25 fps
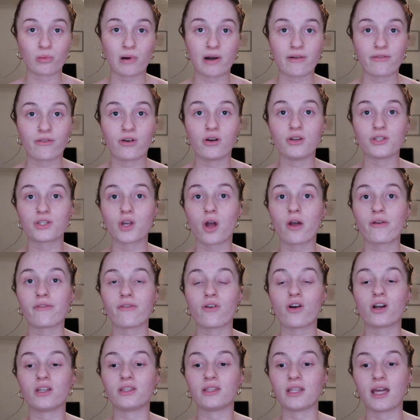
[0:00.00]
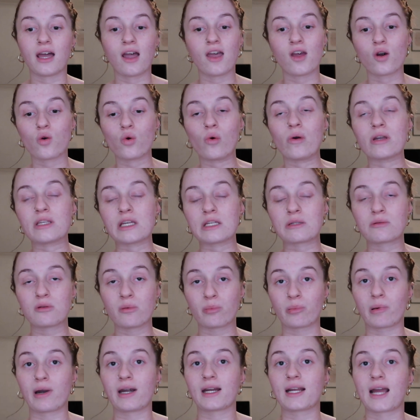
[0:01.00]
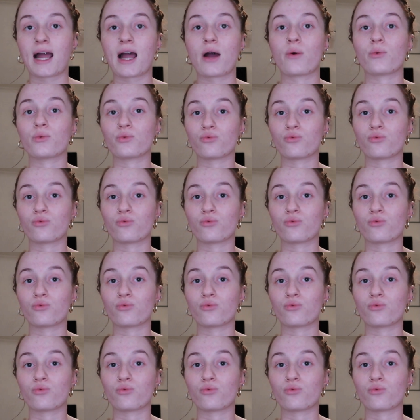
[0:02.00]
preference. I find that it always seems to break out.